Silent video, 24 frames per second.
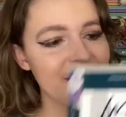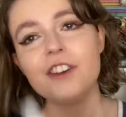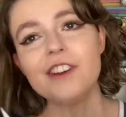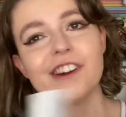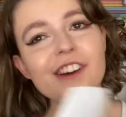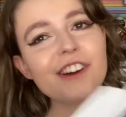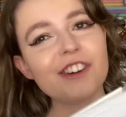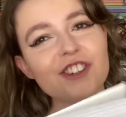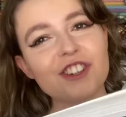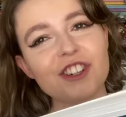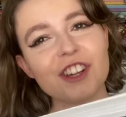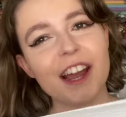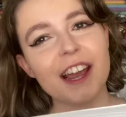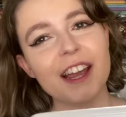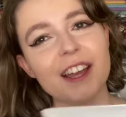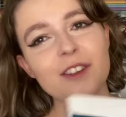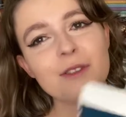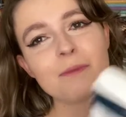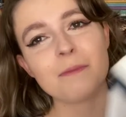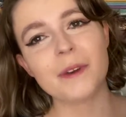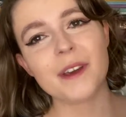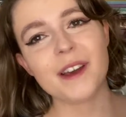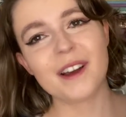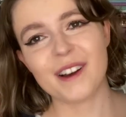you know
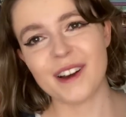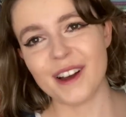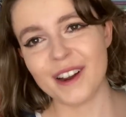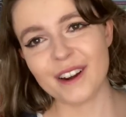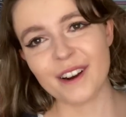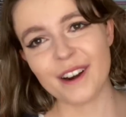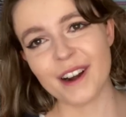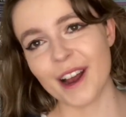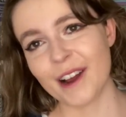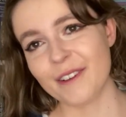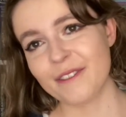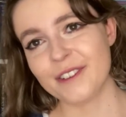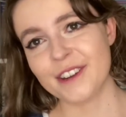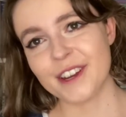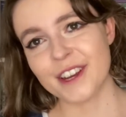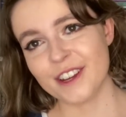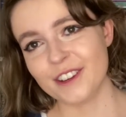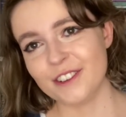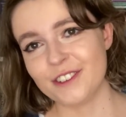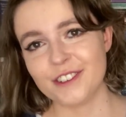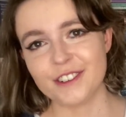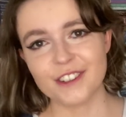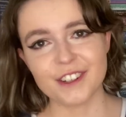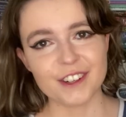Shakespeare, I don't have to
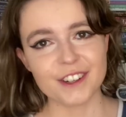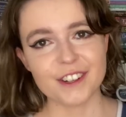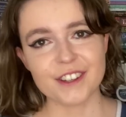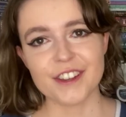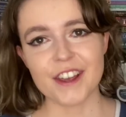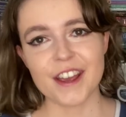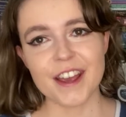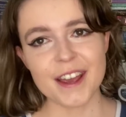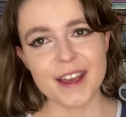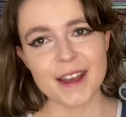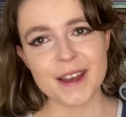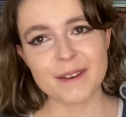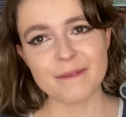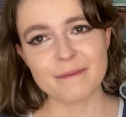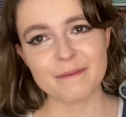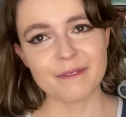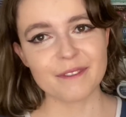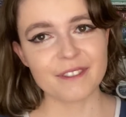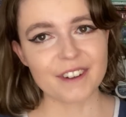introduce him,